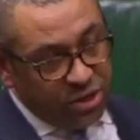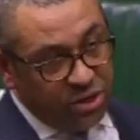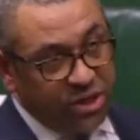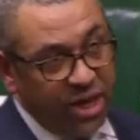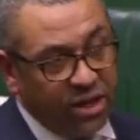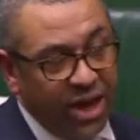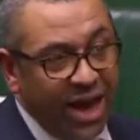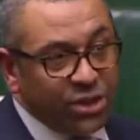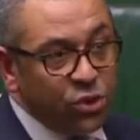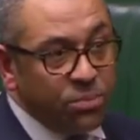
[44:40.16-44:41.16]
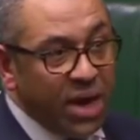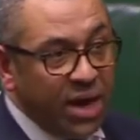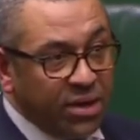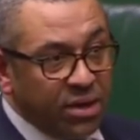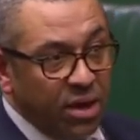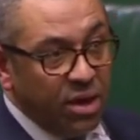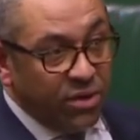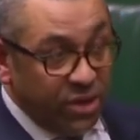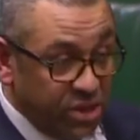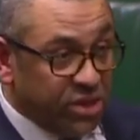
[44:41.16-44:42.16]
concede that had you made
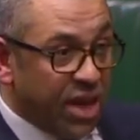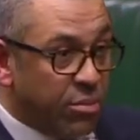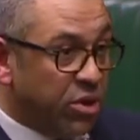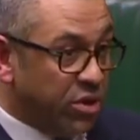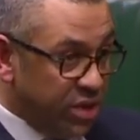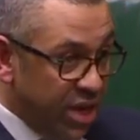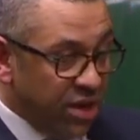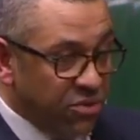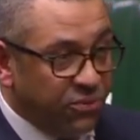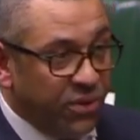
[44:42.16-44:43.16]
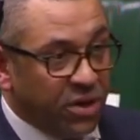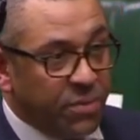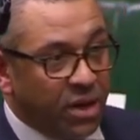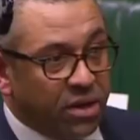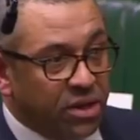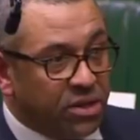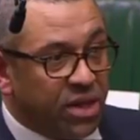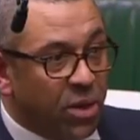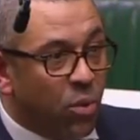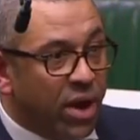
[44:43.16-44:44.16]
this statement in fundamentally the
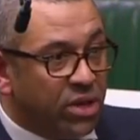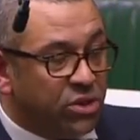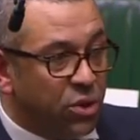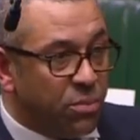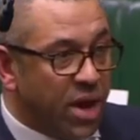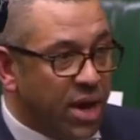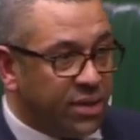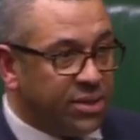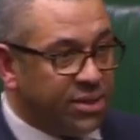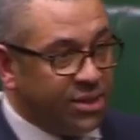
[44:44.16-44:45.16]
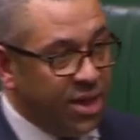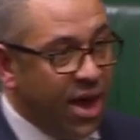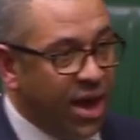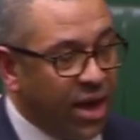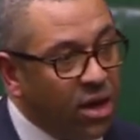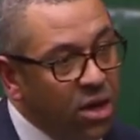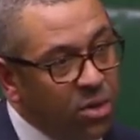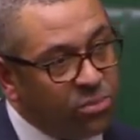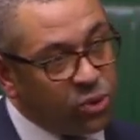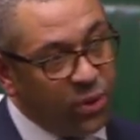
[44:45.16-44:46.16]
same way as you made today,
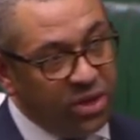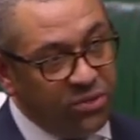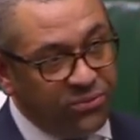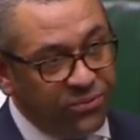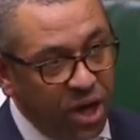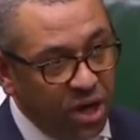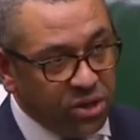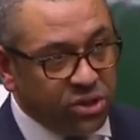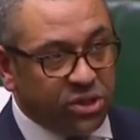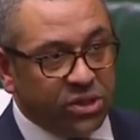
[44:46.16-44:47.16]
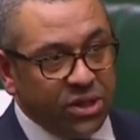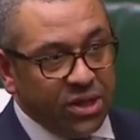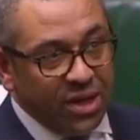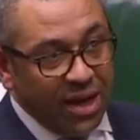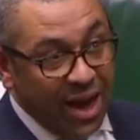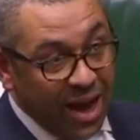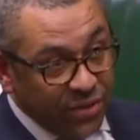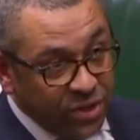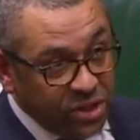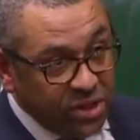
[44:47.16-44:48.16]
between the first
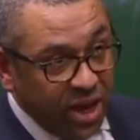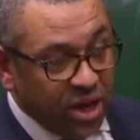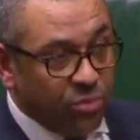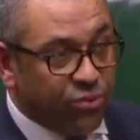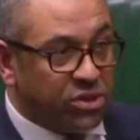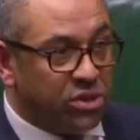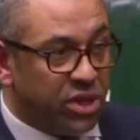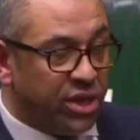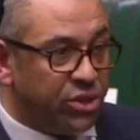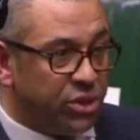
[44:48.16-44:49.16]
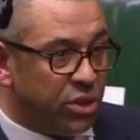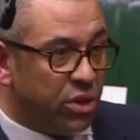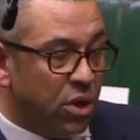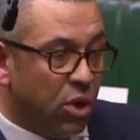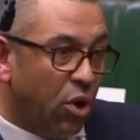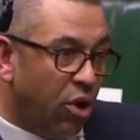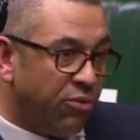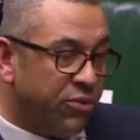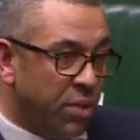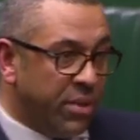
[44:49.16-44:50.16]
and the second presentation
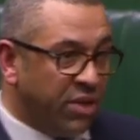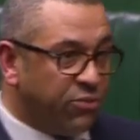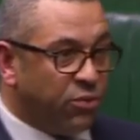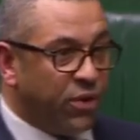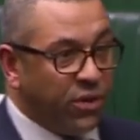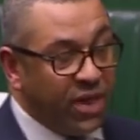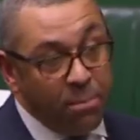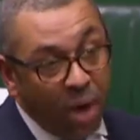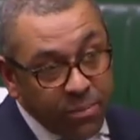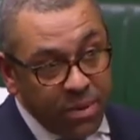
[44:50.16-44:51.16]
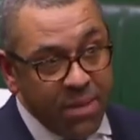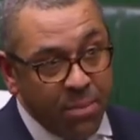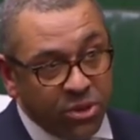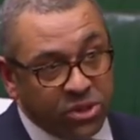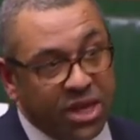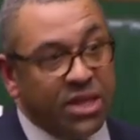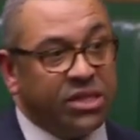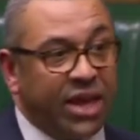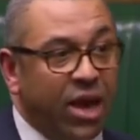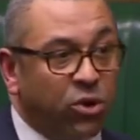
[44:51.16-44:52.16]
of a meaningful vote, there might be members in
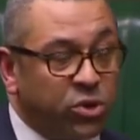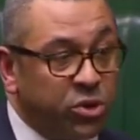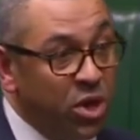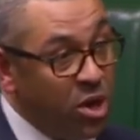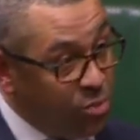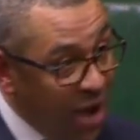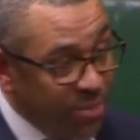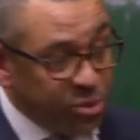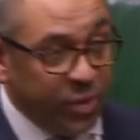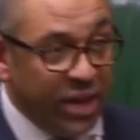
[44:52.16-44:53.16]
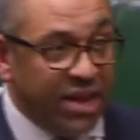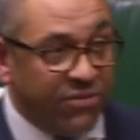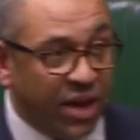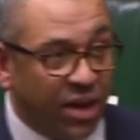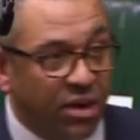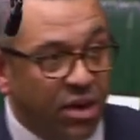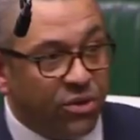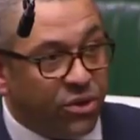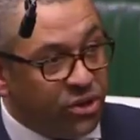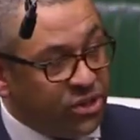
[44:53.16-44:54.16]
this House perhaps believing
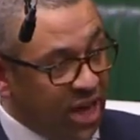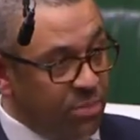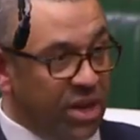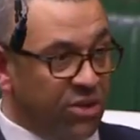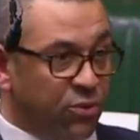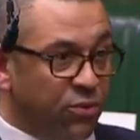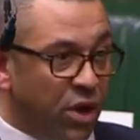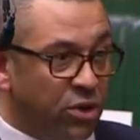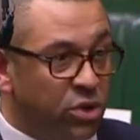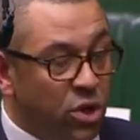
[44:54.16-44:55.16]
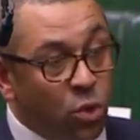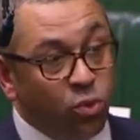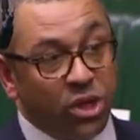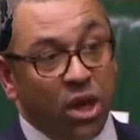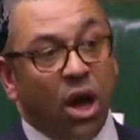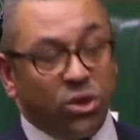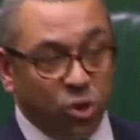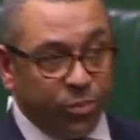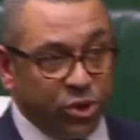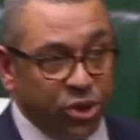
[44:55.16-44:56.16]
that the second meaningful vote was the
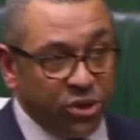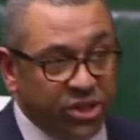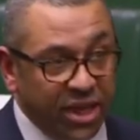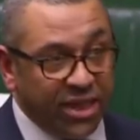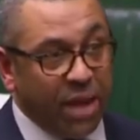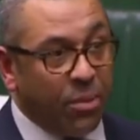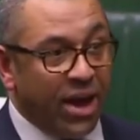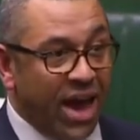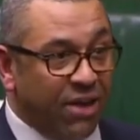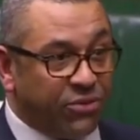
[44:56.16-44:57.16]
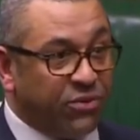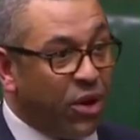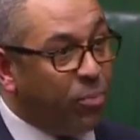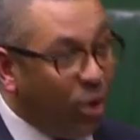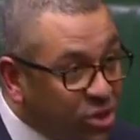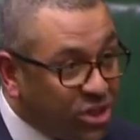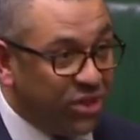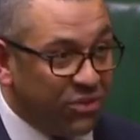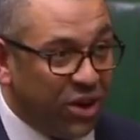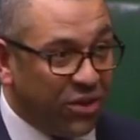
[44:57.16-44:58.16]
last opportunity they might have to vote
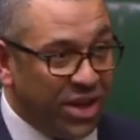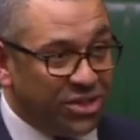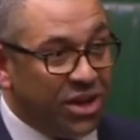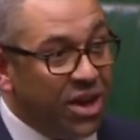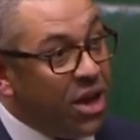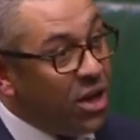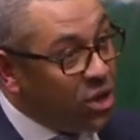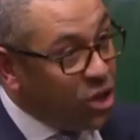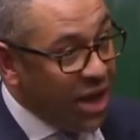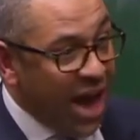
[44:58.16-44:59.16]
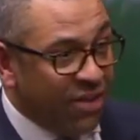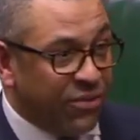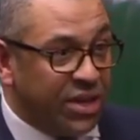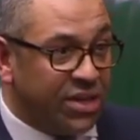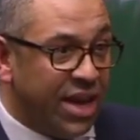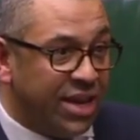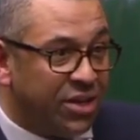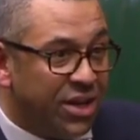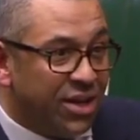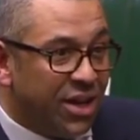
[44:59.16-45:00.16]
positively on this, could have indeed
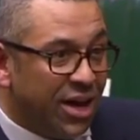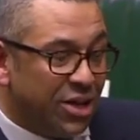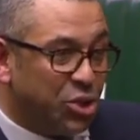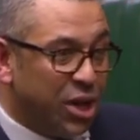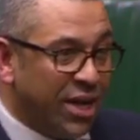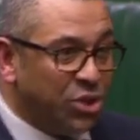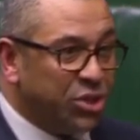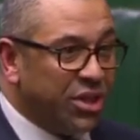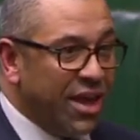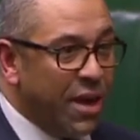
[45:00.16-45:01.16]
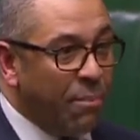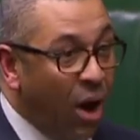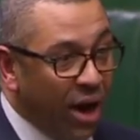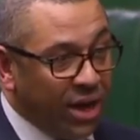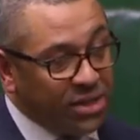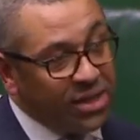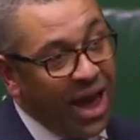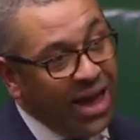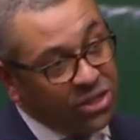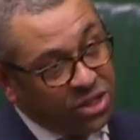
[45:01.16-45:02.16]
changed their mind.
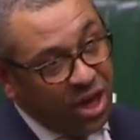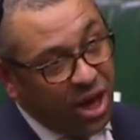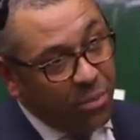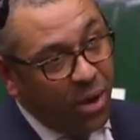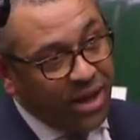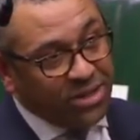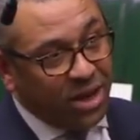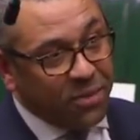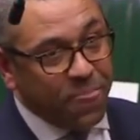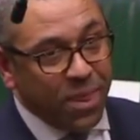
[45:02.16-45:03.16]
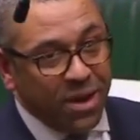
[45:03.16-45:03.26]
And, sir, might I